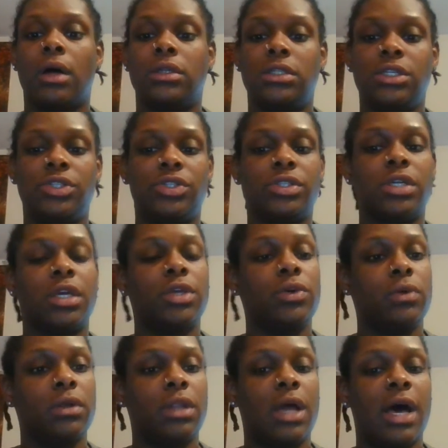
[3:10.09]
teachers can
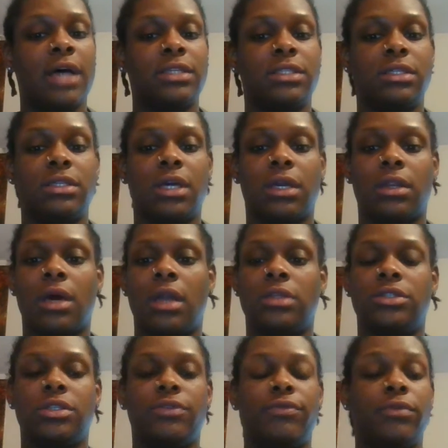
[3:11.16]
utilize the
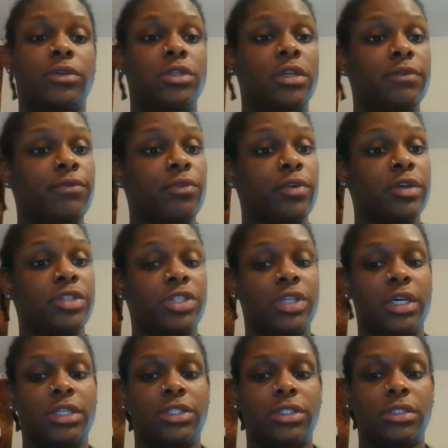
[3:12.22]
technology for
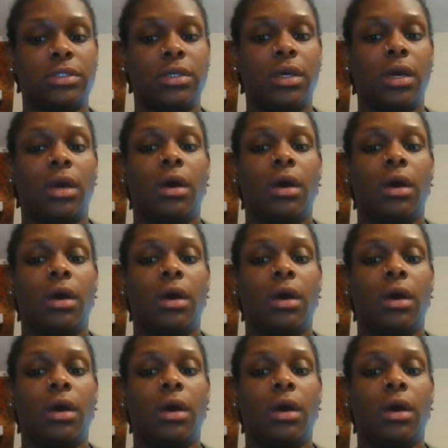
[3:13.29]
differentiation,